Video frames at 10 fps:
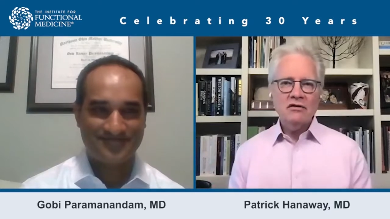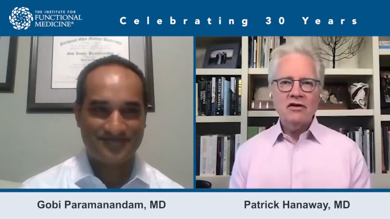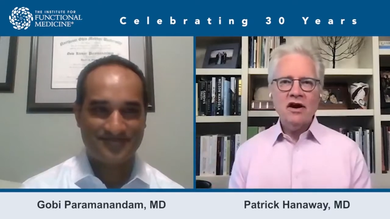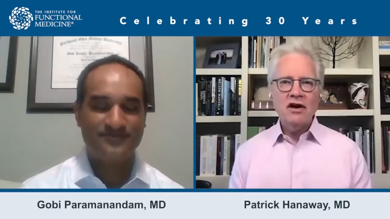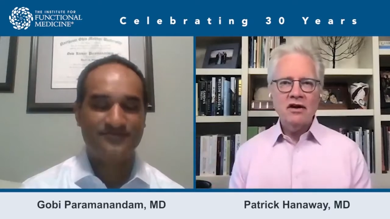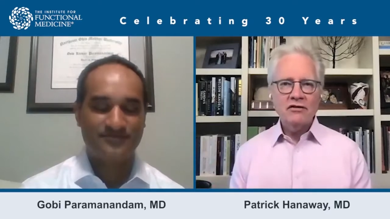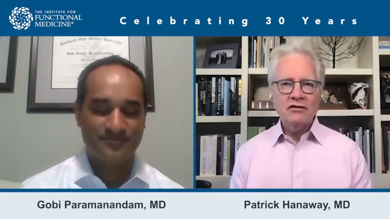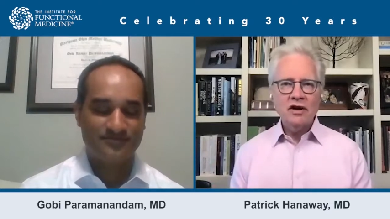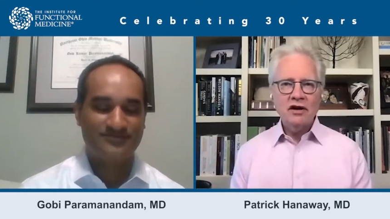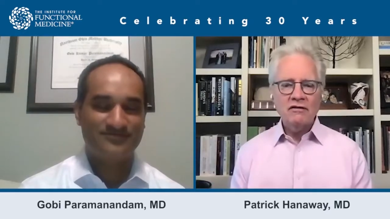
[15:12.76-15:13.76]
Speaker 1: of,
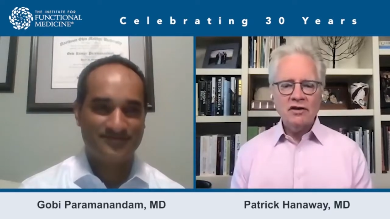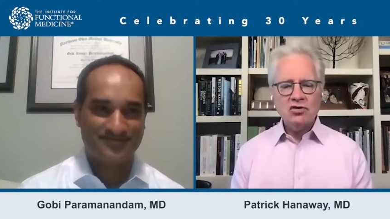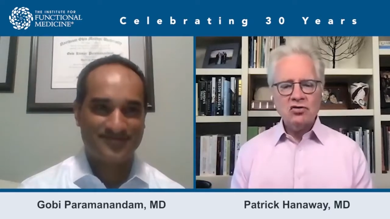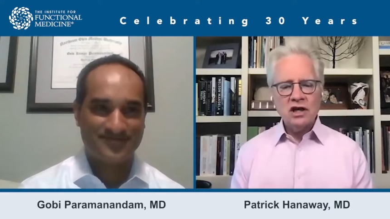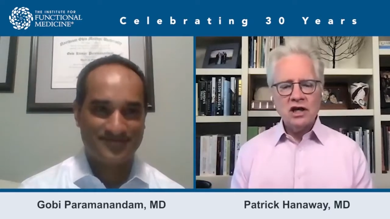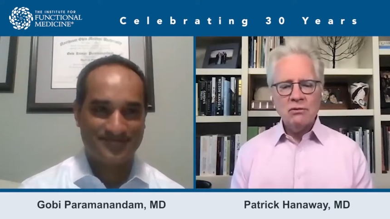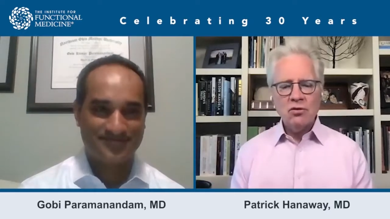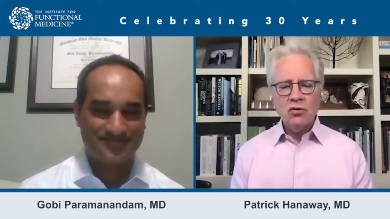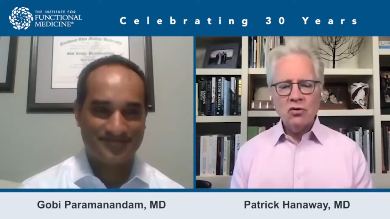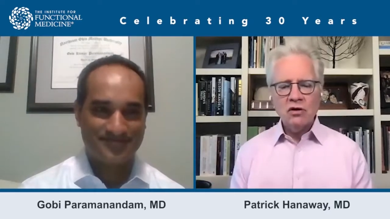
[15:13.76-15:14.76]
of, of the
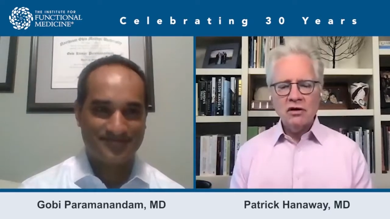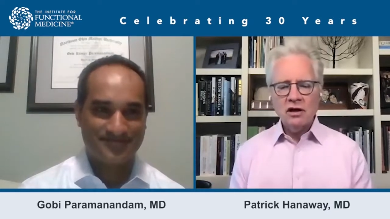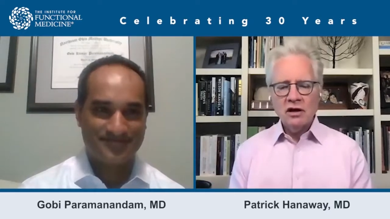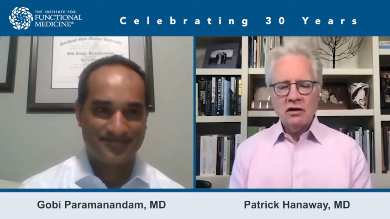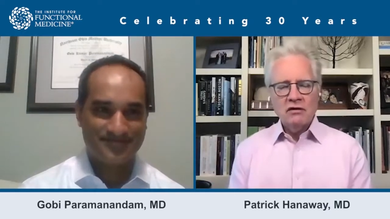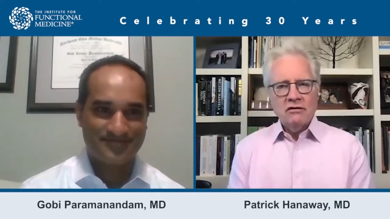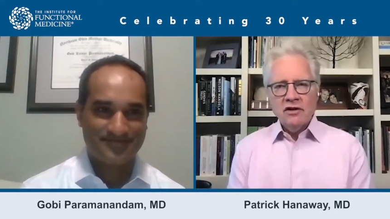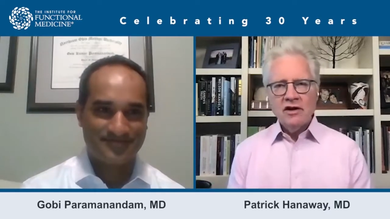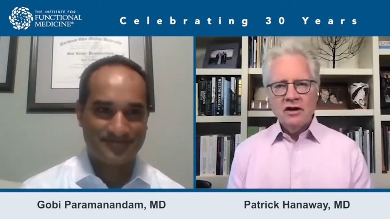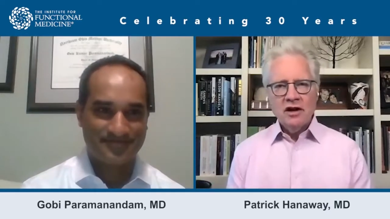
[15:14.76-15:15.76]
dream or
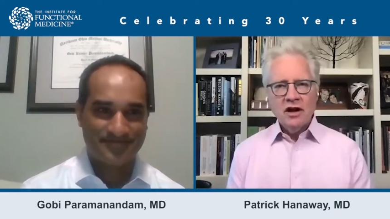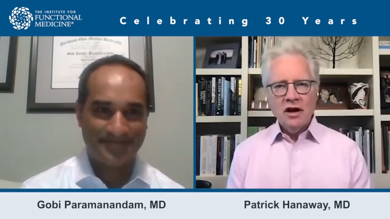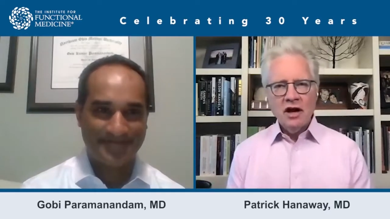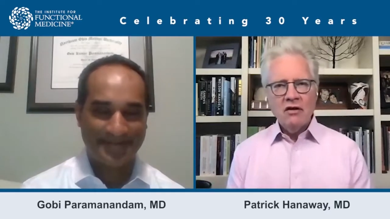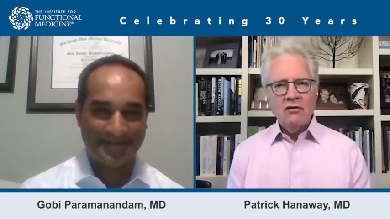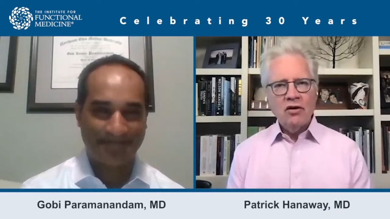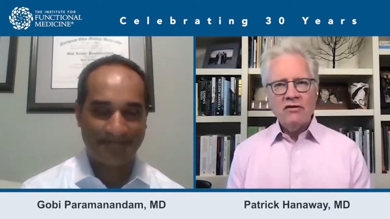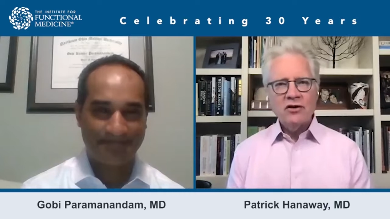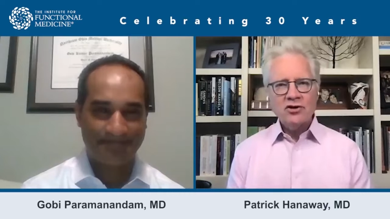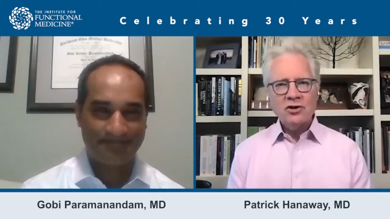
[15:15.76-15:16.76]
of, uh,
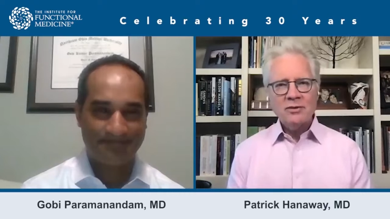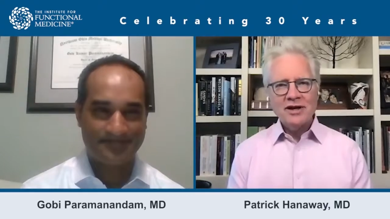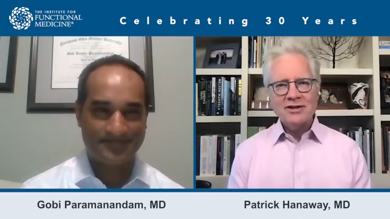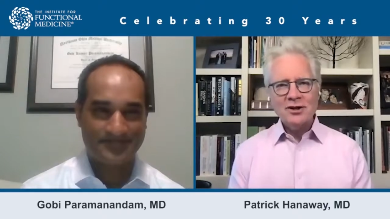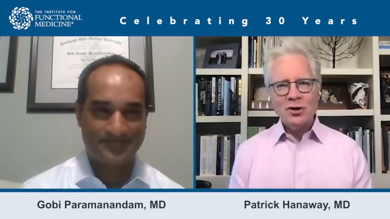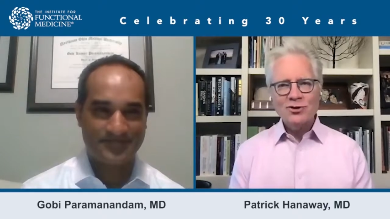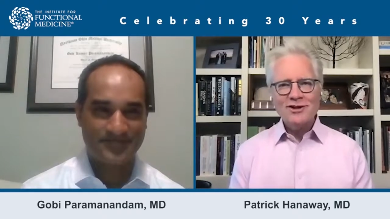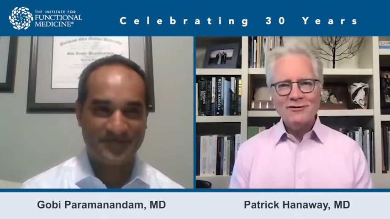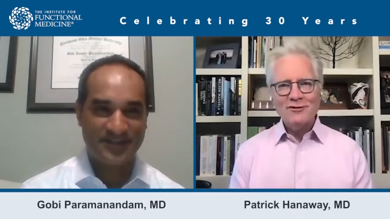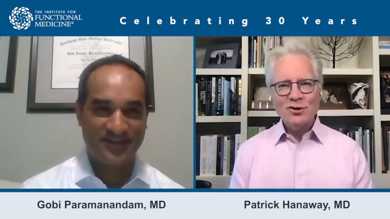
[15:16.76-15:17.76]
of where functional medicine
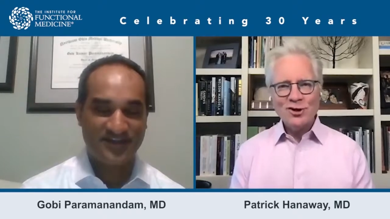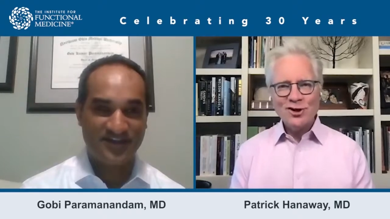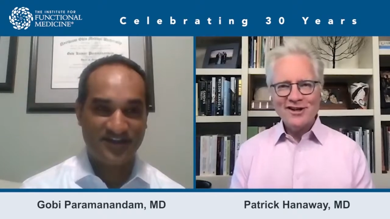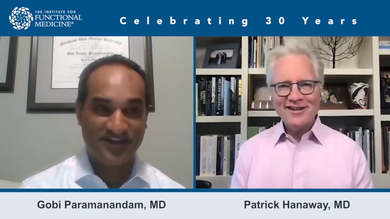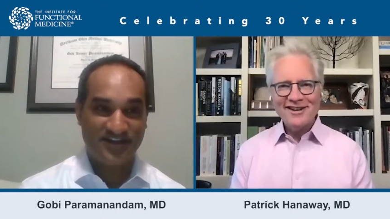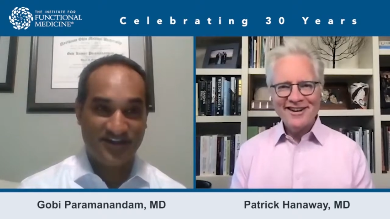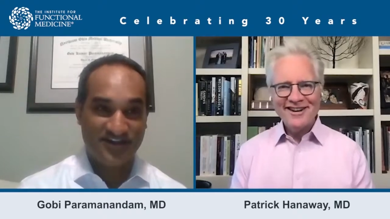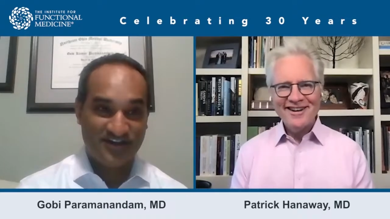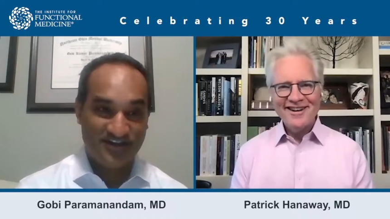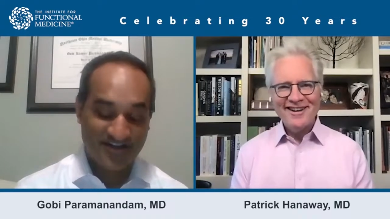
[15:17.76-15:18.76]
goes in the future?
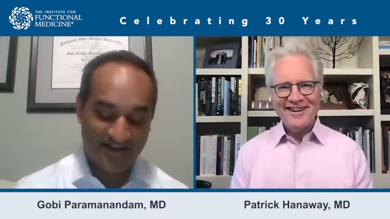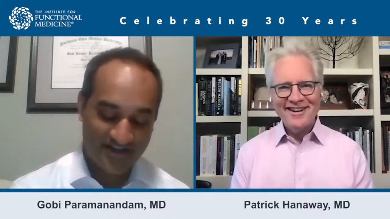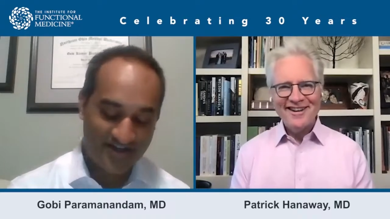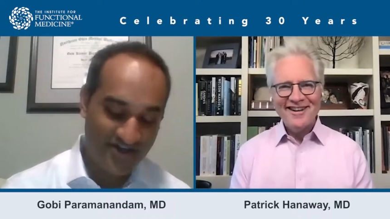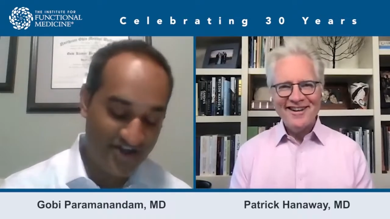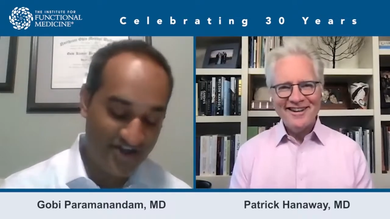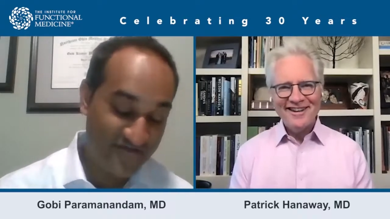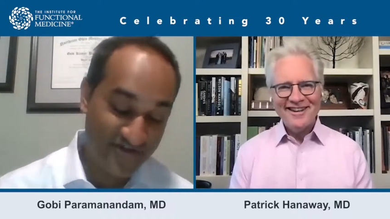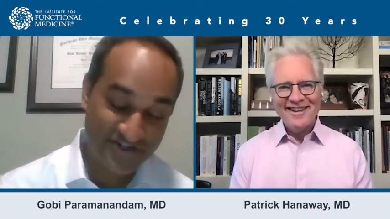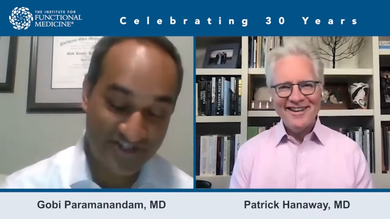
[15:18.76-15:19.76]
Speaker 2: Yeah, and
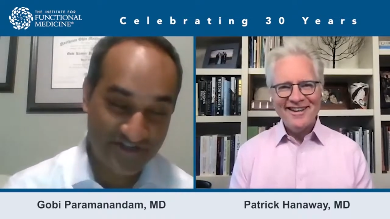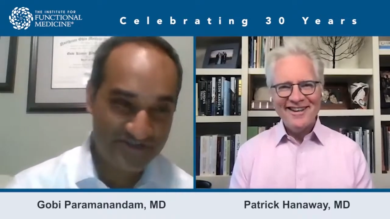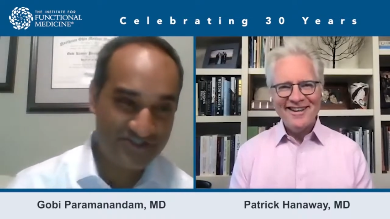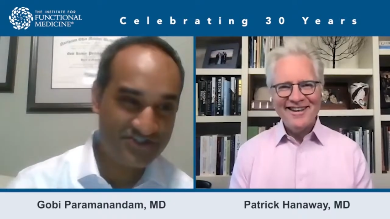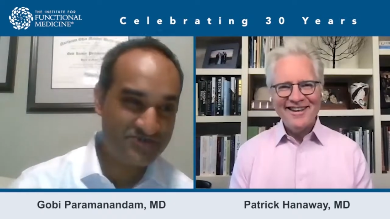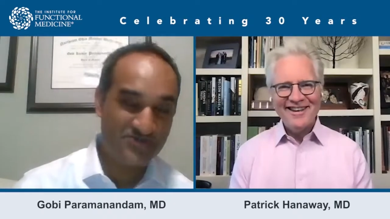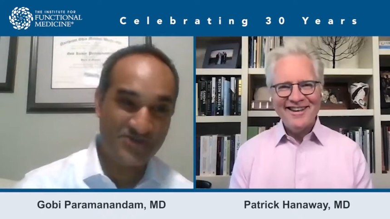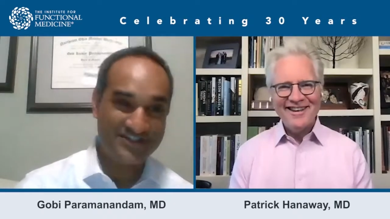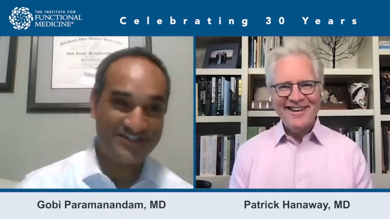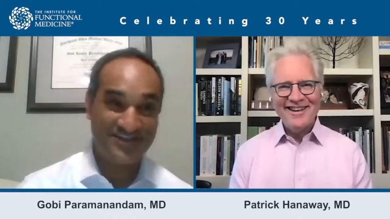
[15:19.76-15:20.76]
first, I just
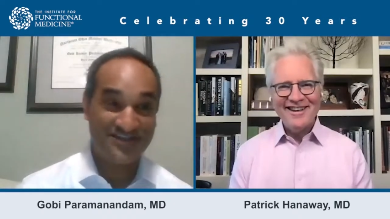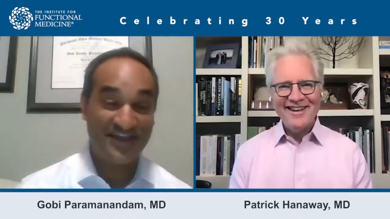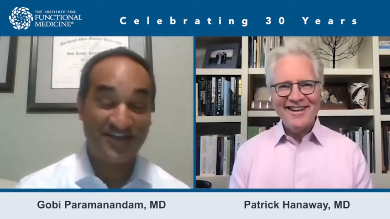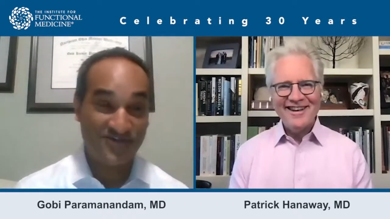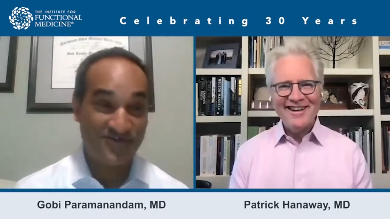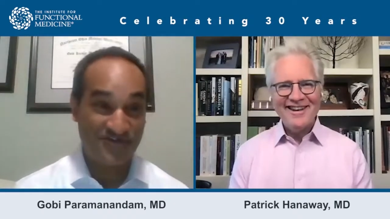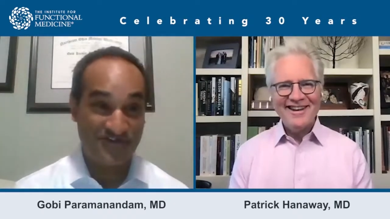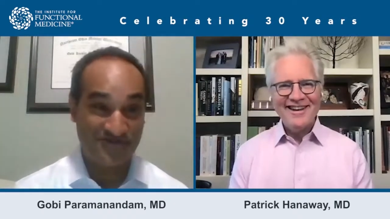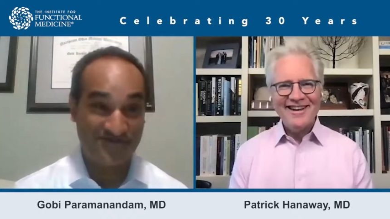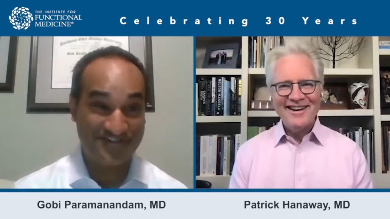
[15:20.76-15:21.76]
want to say thank you for
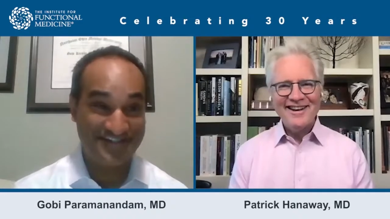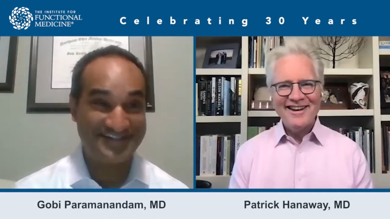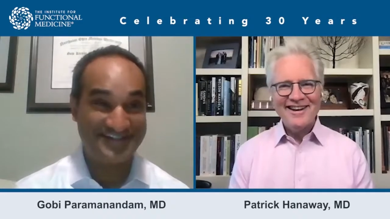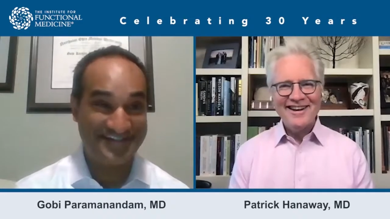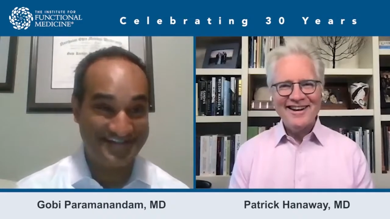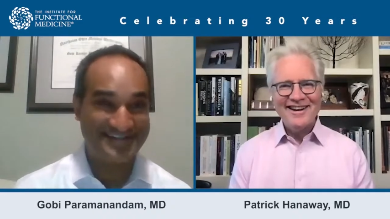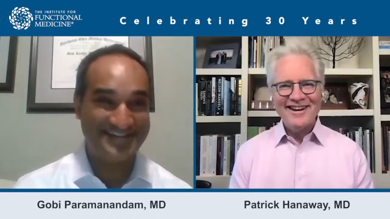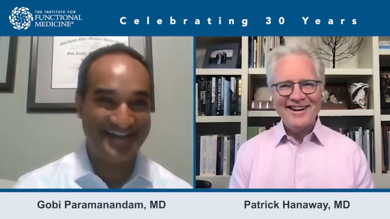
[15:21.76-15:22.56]
your persistence.